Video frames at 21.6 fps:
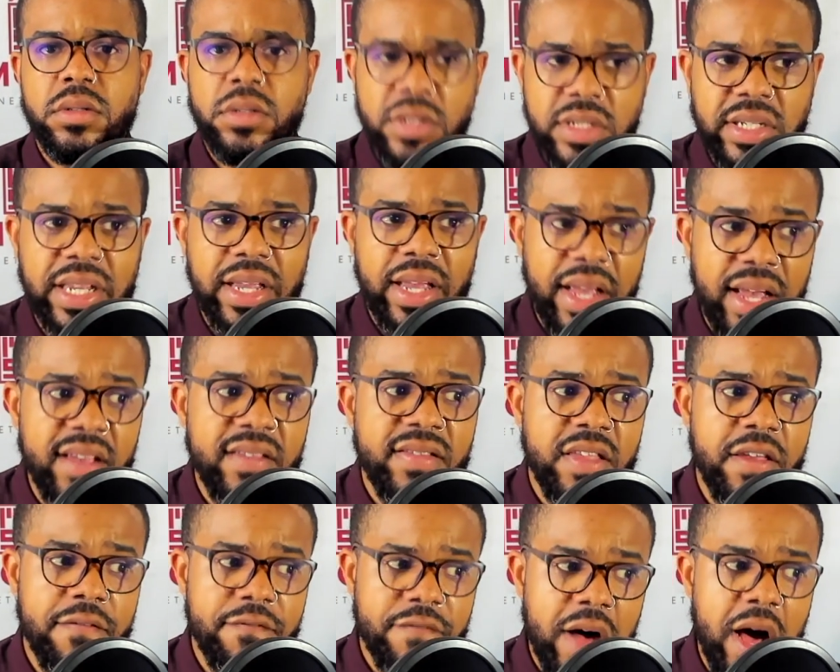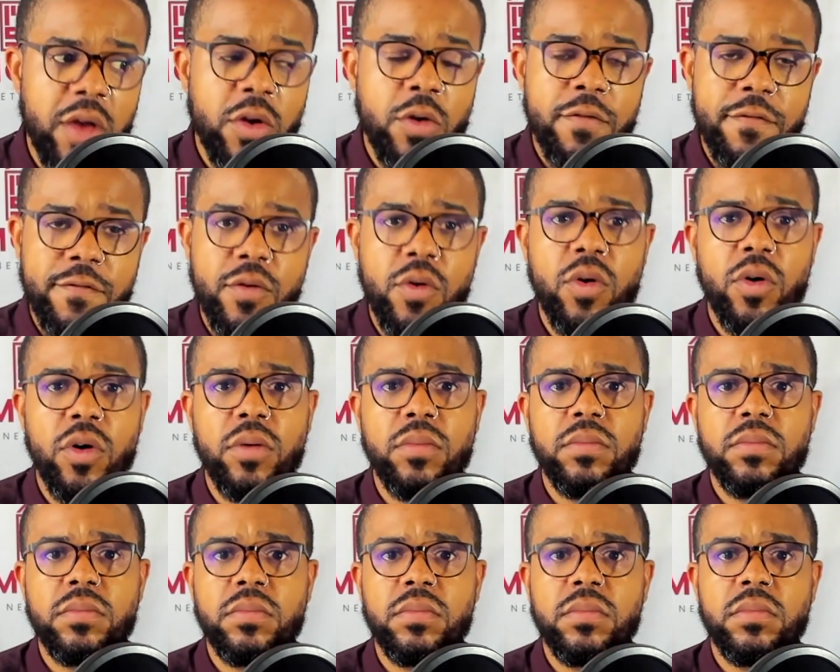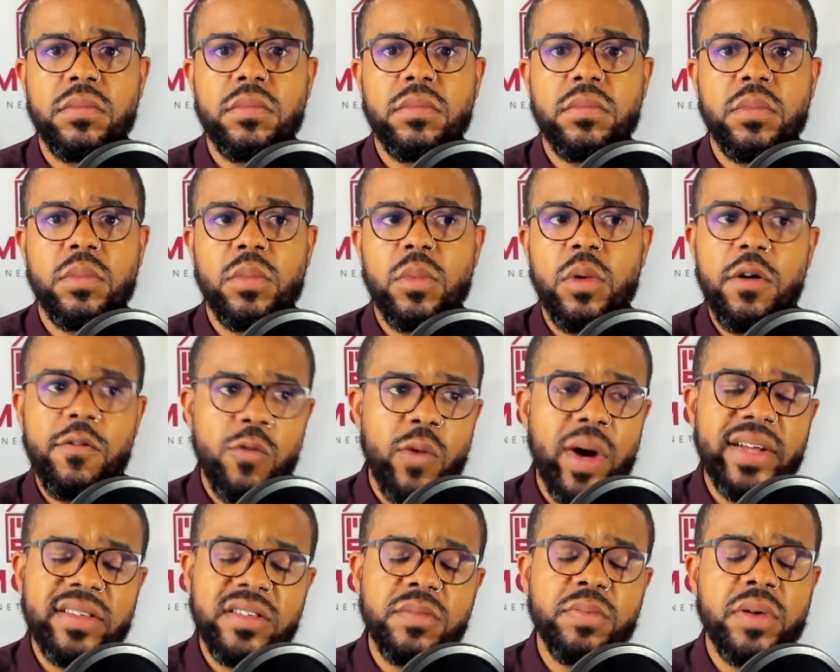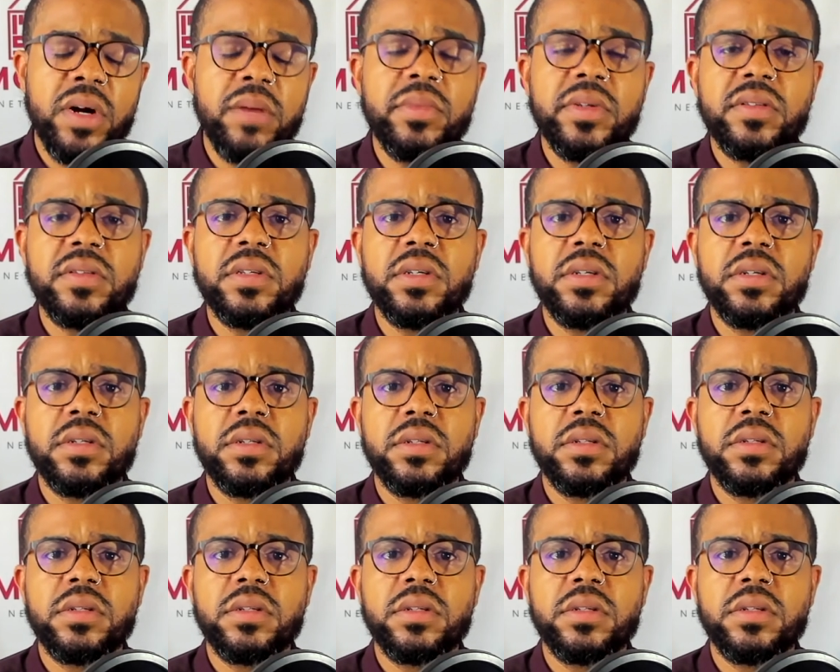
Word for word: She is the final form of white supremacy.